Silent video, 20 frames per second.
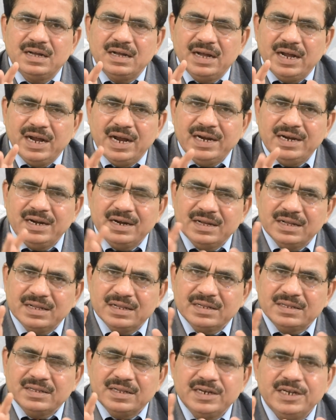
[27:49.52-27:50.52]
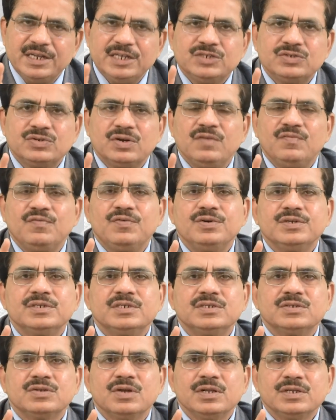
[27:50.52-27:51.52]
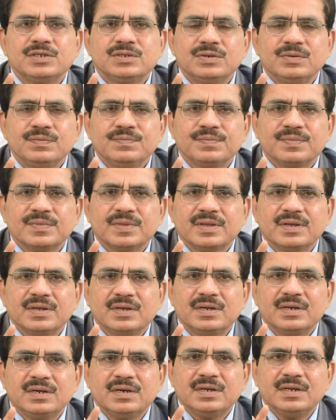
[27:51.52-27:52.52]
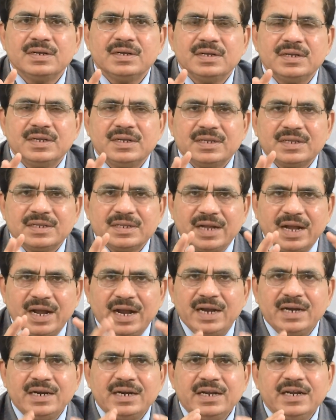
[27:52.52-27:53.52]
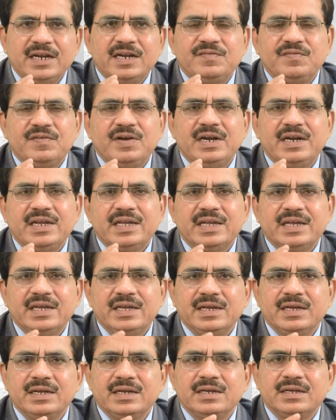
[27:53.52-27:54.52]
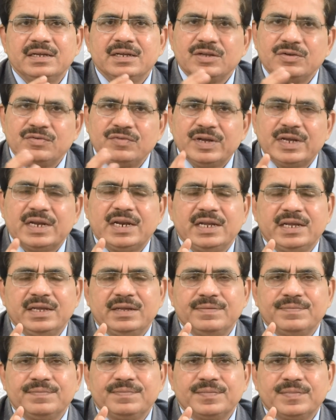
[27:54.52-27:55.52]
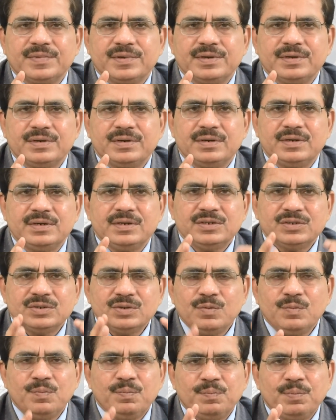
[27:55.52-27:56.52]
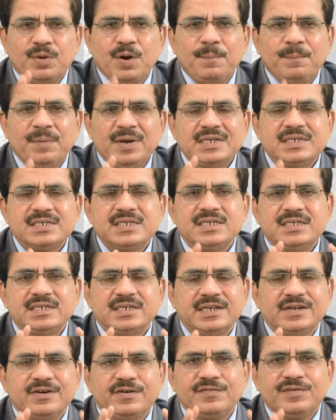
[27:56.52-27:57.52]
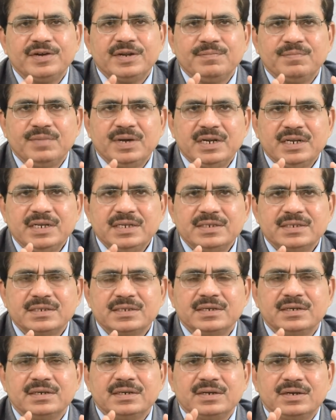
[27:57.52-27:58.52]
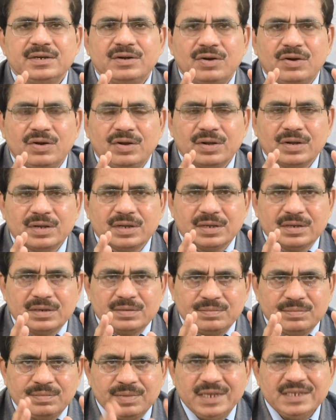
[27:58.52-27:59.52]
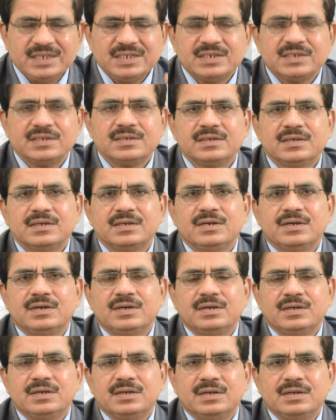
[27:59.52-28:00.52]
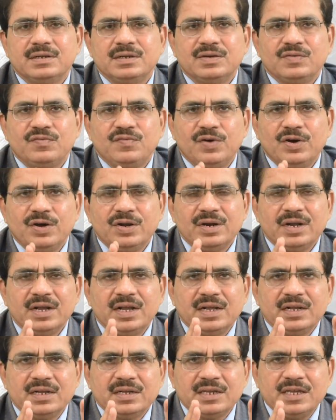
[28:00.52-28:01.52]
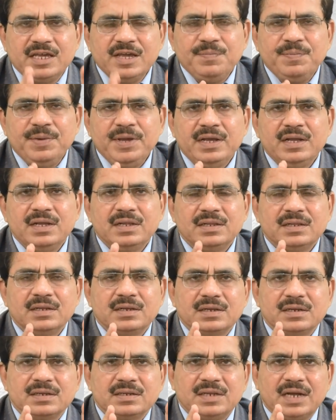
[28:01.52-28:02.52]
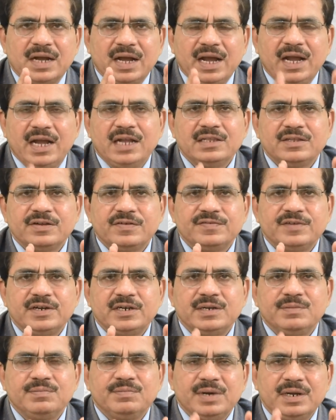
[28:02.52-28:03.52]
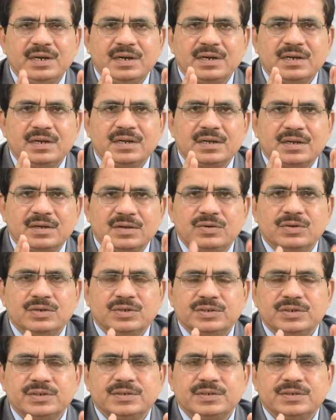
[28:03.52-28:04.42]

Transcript: and the natural forces also, and it will decay quickly. So proper seasoning of timber is a must for keeping the health of the timber good.